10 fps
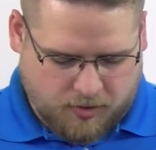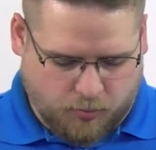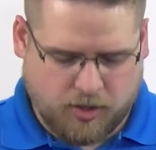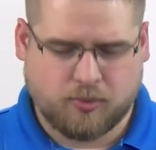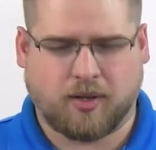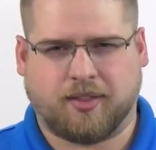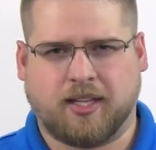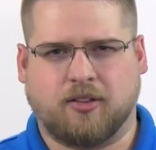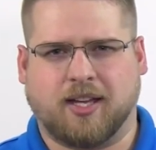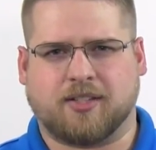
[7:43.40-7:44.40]
we just want to
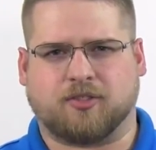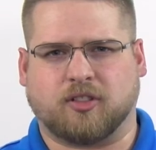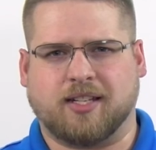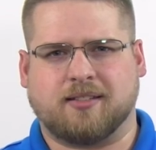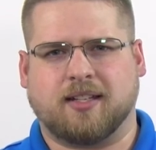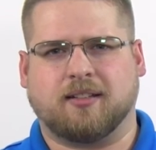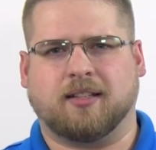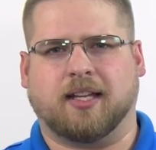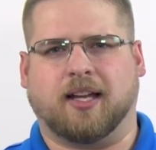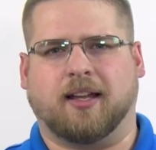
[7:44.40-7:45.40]
thank you guys for listening
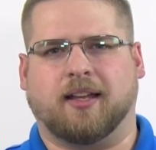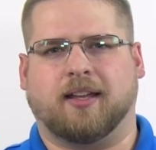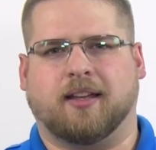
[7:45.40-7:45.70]
uh,